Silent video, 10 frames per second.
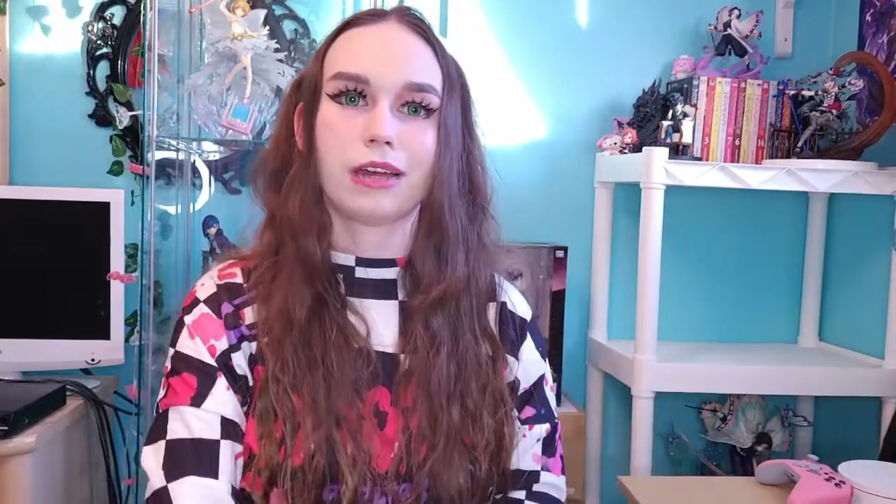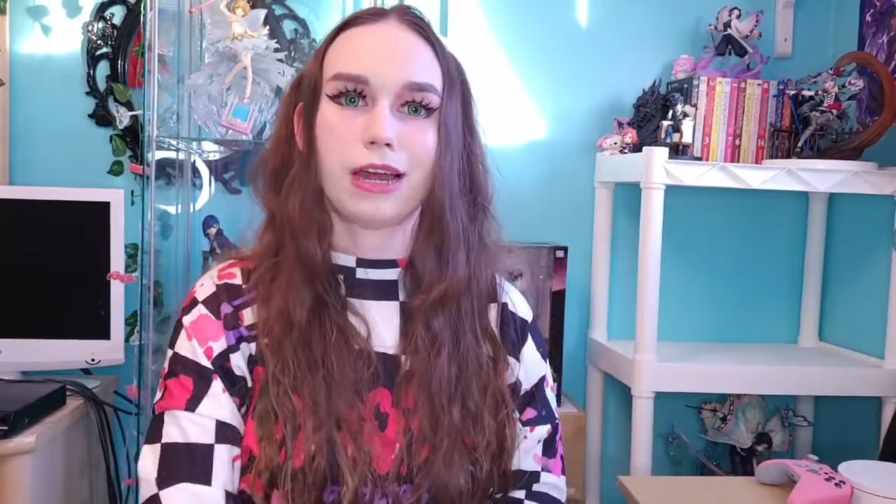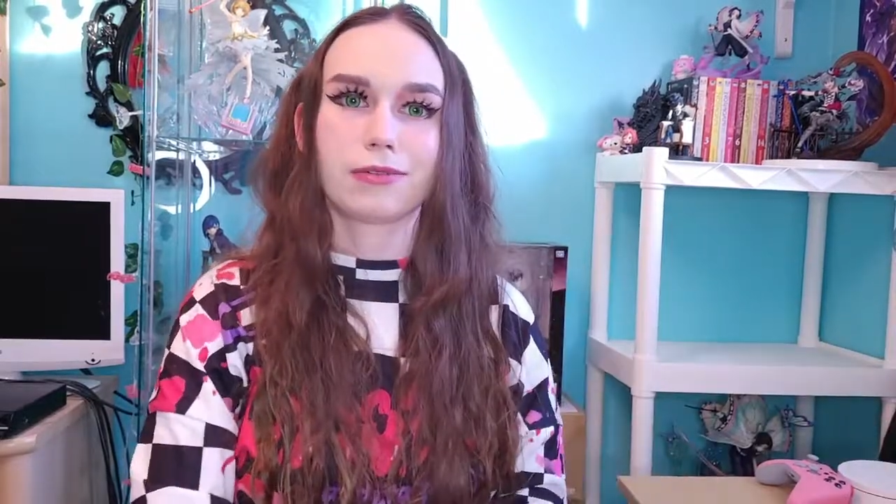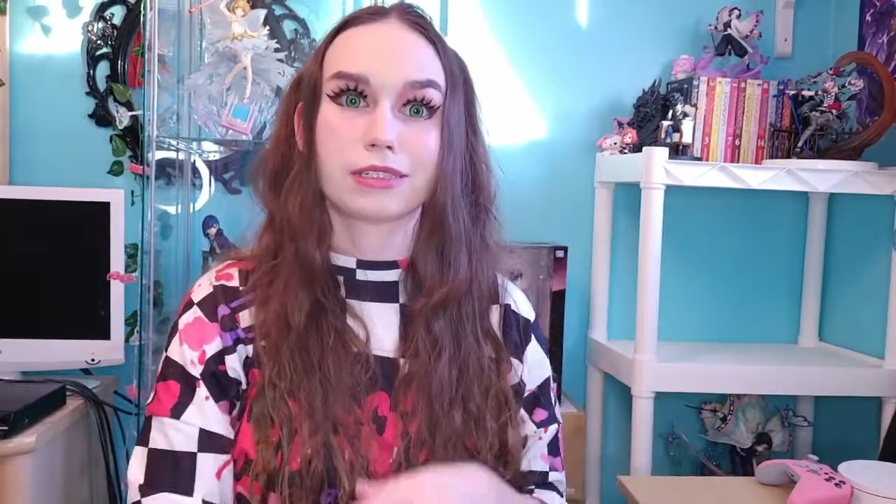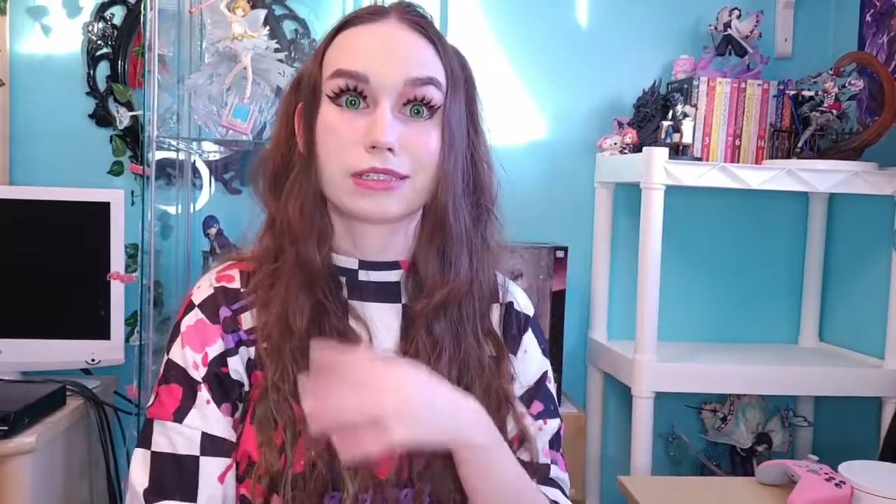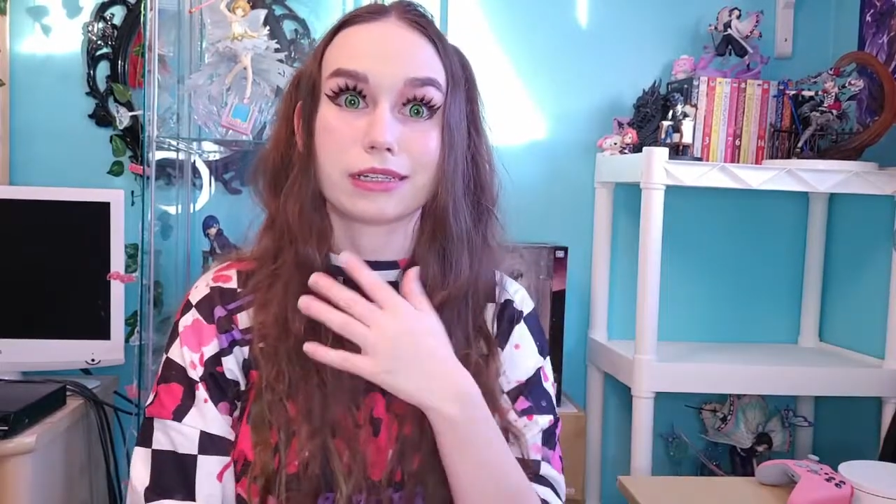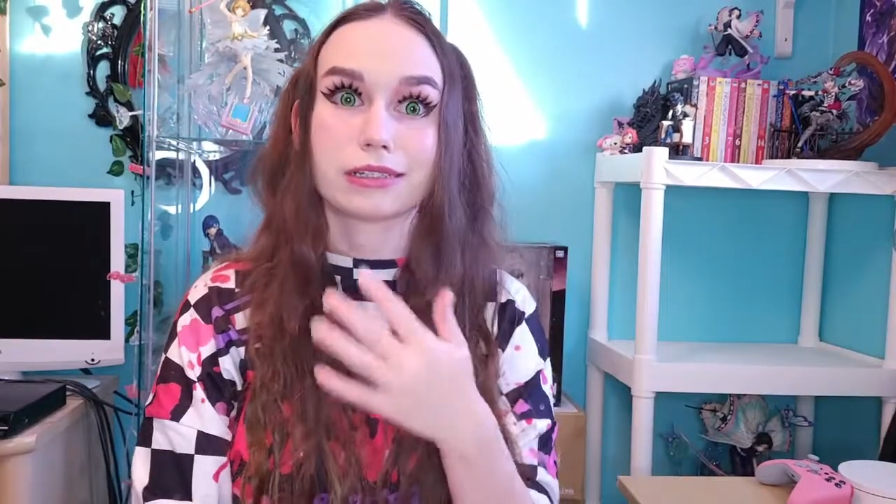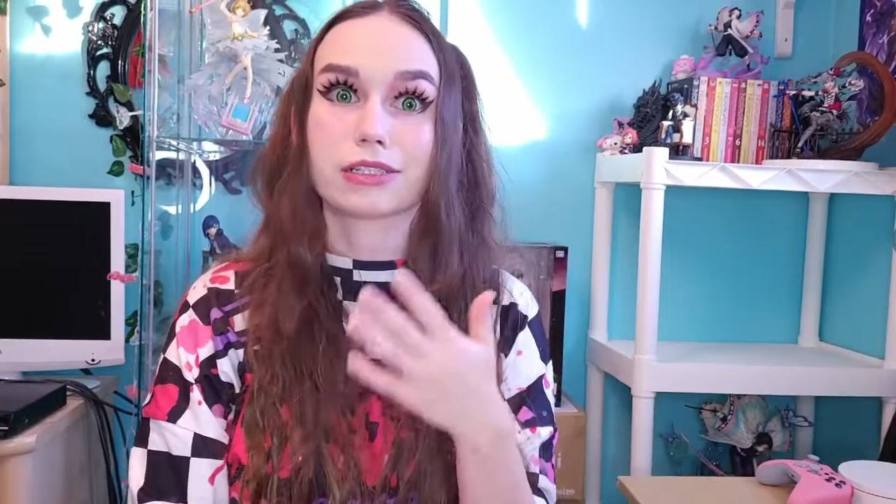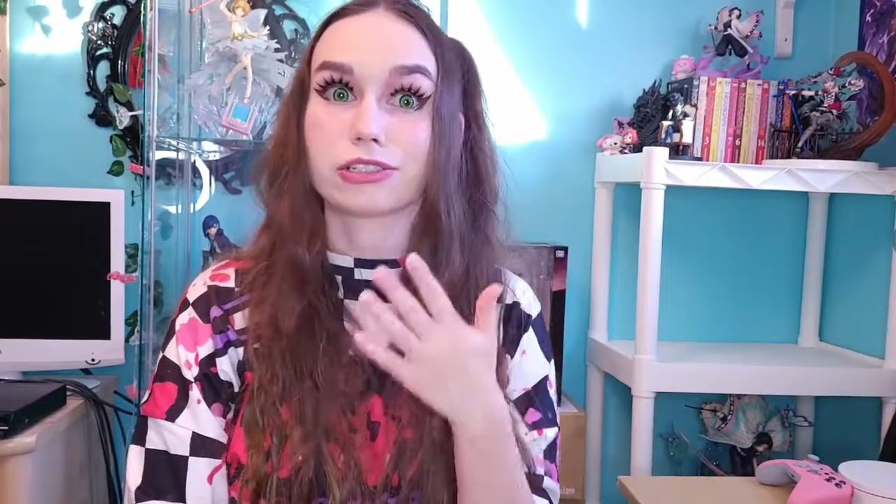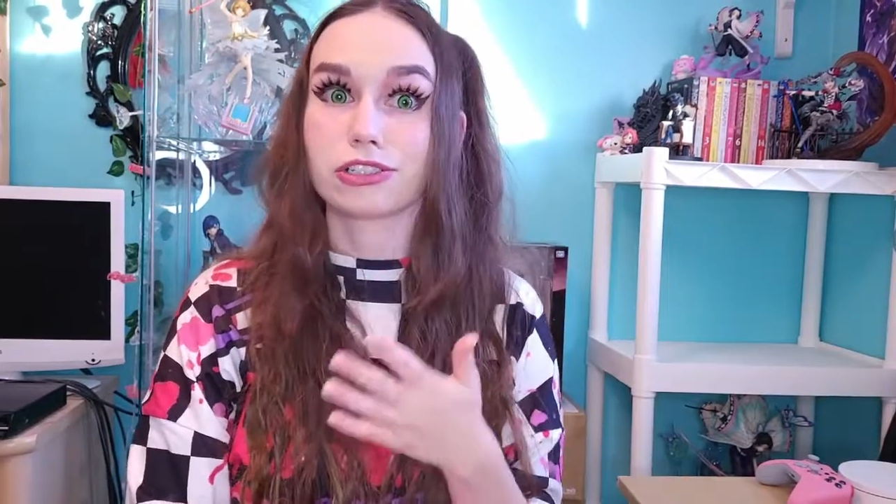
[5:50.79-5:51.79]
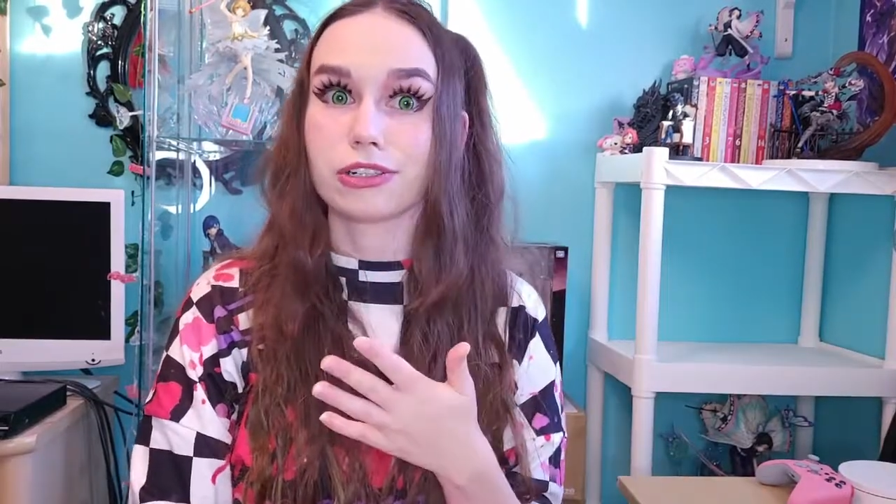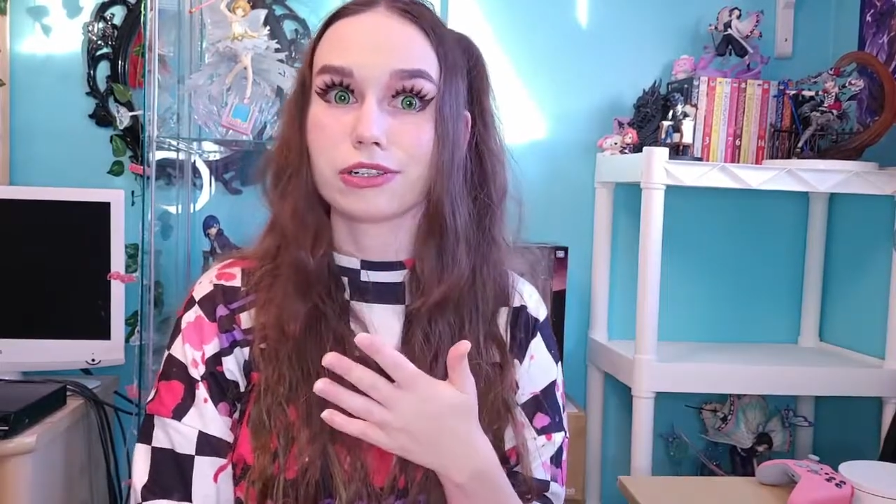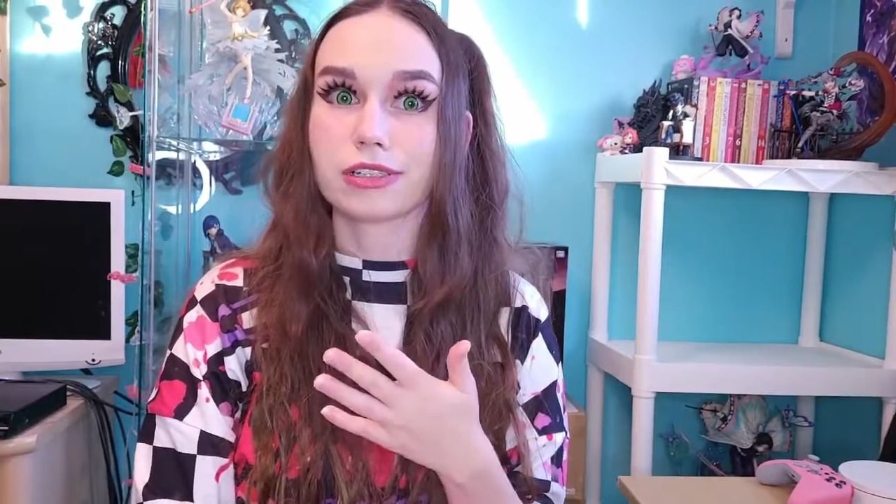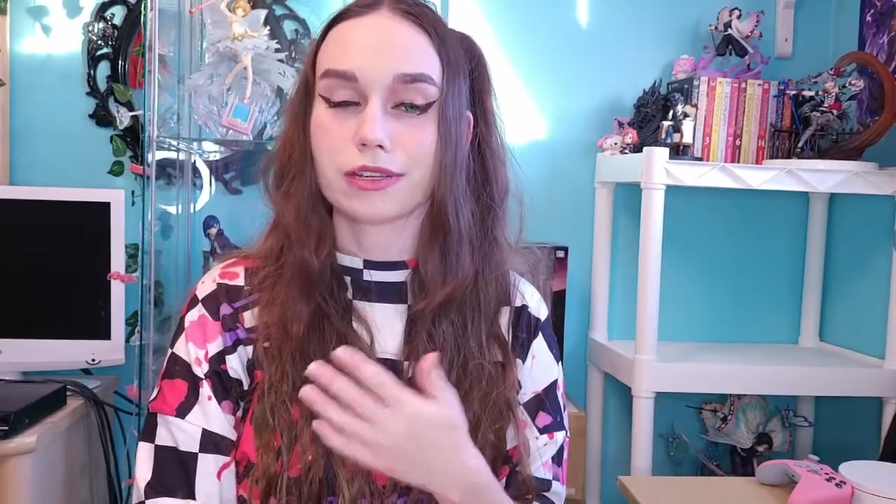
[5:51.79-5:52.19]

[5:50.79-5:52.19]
I would stick to the shirts.